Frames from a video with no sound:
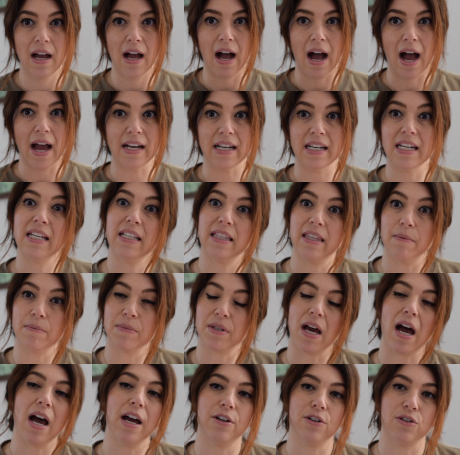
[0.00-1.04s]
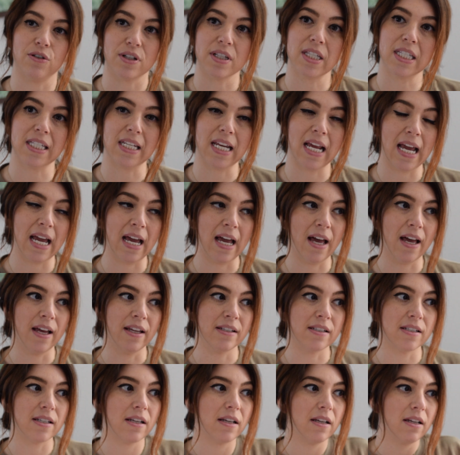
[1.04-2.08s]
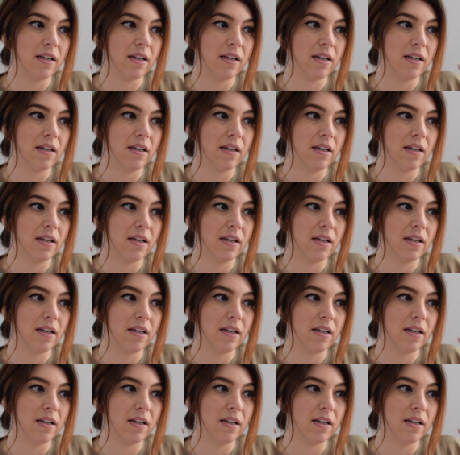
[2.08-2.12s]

I need them to understand